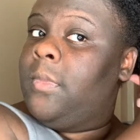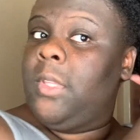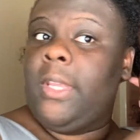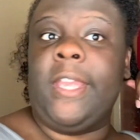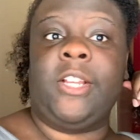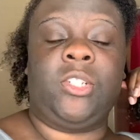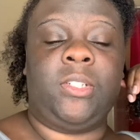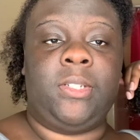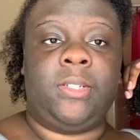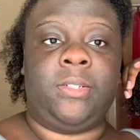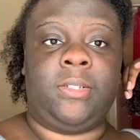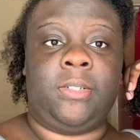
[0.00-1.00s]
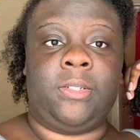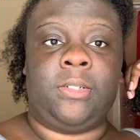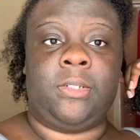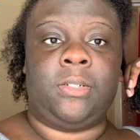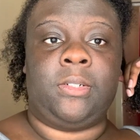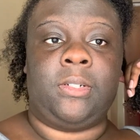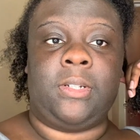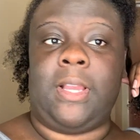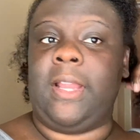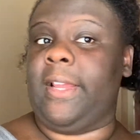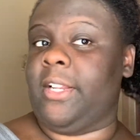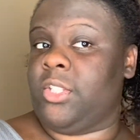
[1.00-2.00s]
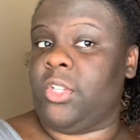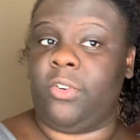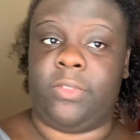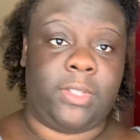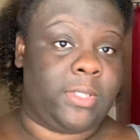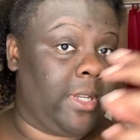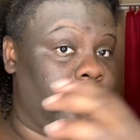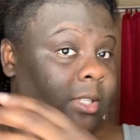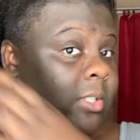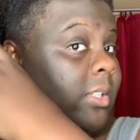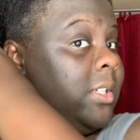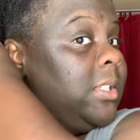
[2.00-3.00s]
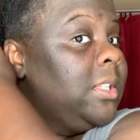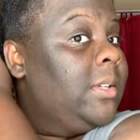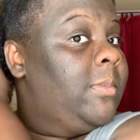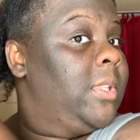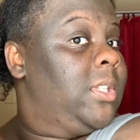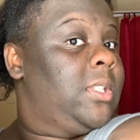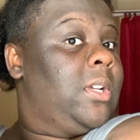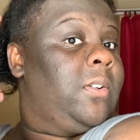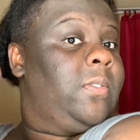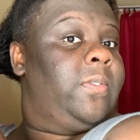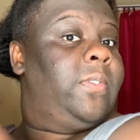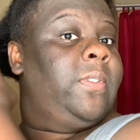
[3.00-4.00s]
Actually, I like to start on this side, so let's clip this off.